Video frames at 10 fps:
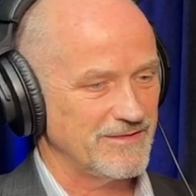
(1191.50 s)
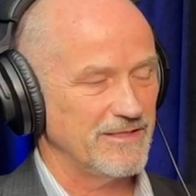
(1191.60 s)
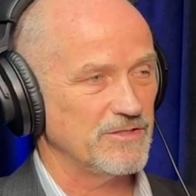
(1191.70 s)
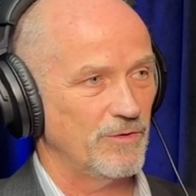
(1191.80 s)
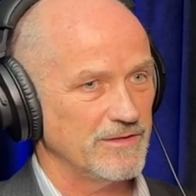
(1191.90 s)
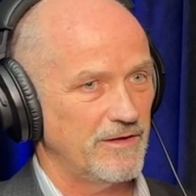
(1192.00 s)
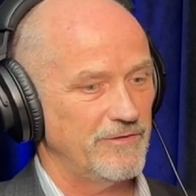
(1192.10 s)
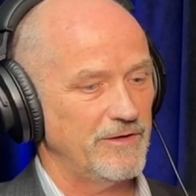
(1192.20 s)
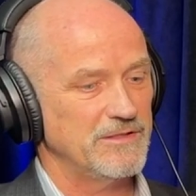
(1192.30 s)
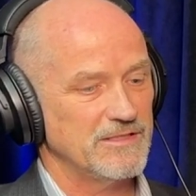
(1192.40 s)
estate. So a
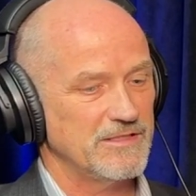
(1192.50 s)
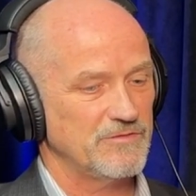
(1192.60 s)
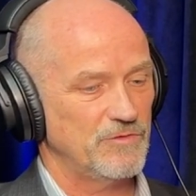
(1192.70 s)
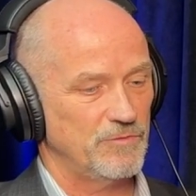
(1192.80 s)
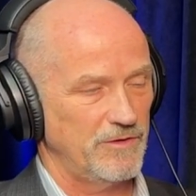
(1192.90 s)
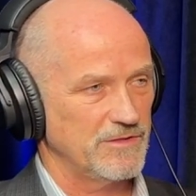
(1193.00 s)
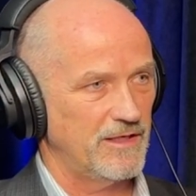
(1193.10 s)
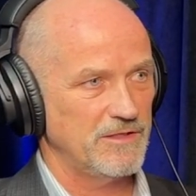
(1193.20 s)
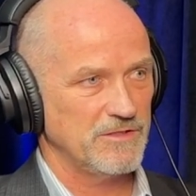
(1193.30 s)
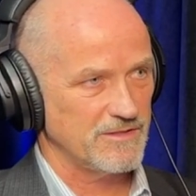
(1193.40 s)
very successful real
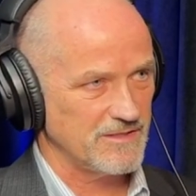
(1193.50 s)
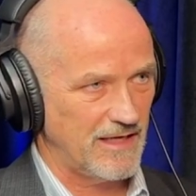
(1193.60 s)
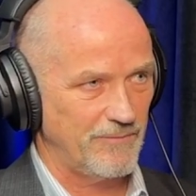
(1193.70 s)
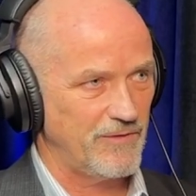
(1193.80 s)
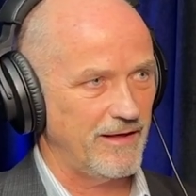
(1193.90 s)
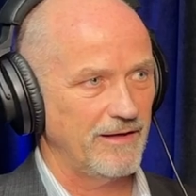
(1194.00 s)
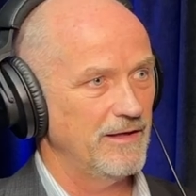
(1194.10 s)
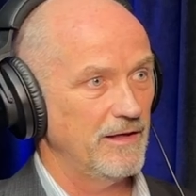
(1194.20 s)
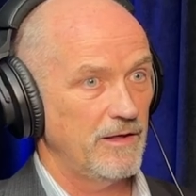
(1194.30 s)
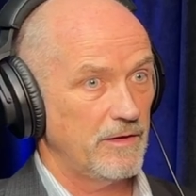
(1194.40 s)
estate agent does the same thing.
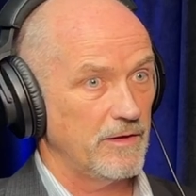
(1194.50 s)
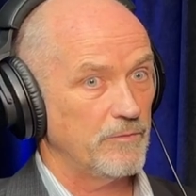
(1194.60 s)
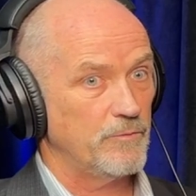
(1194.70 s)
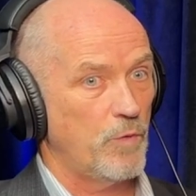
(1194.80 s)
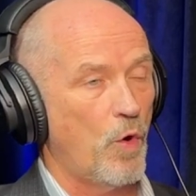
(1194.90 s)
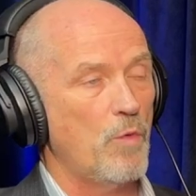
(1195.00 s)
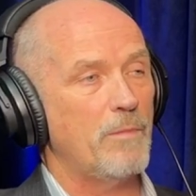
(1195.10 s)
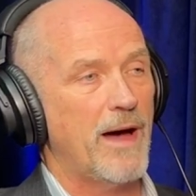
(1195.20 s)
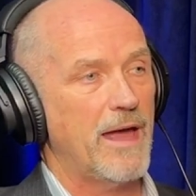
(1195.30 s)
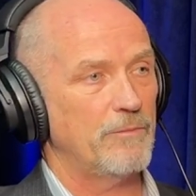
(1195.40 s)
The
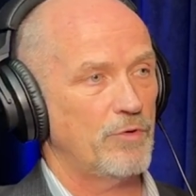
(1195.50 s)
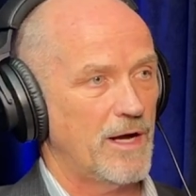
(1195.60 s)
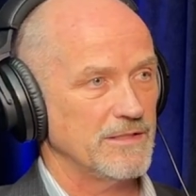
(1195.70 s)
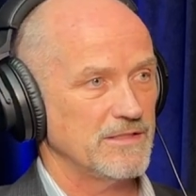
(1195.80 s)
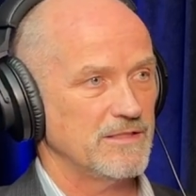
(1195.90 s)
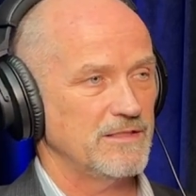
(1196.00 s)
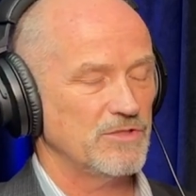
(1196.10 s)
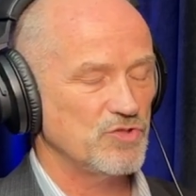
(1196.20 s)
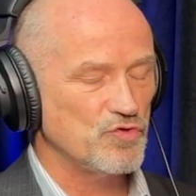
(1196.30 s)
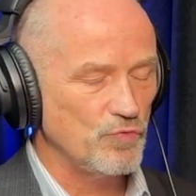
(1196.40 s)
home buying process is
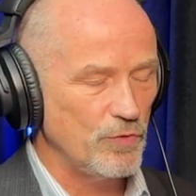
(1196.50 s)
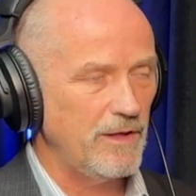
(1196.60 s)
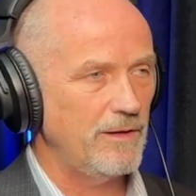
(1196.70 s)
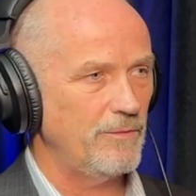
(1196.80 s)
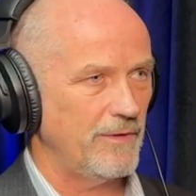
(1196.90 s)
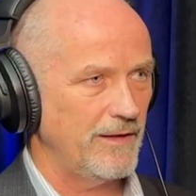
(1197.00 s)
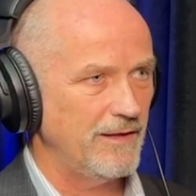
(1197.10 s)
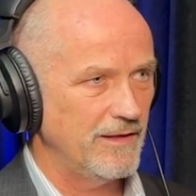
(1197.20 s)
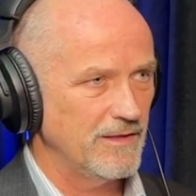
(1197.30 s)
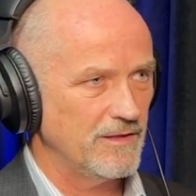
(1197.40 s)

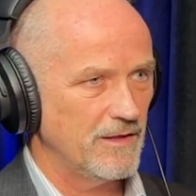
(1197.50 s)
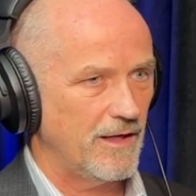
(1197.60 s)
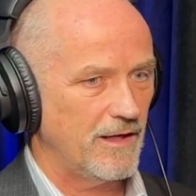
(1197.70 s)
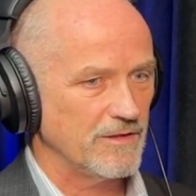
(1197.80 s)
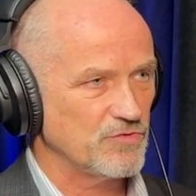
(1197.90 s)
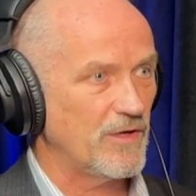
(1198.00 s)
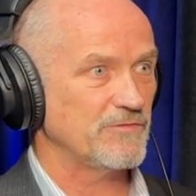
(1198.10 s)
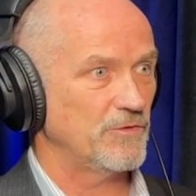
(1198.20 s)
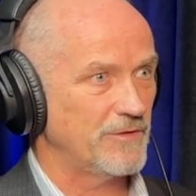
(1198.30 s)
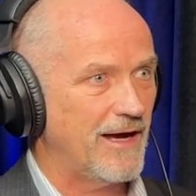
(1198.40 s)
extremely
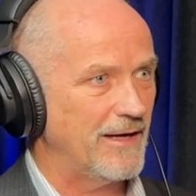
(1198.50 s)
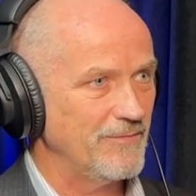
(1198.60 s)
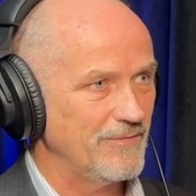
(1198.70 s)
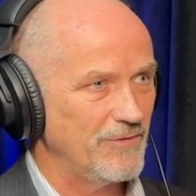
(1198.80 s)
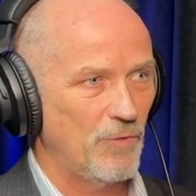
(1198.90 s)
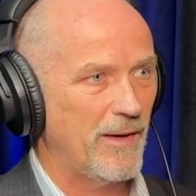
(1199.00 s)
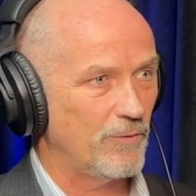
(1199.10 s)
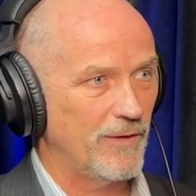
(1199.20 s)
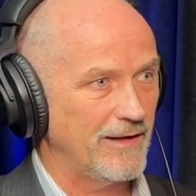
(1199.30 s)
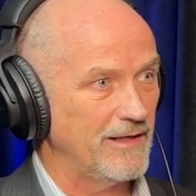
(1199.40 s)
stressful time, no
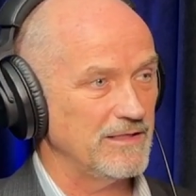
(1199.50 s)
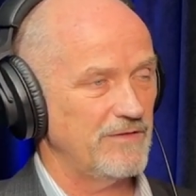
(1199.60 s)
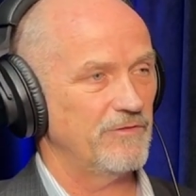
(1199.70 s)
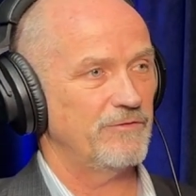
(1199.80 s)
matter what. And it's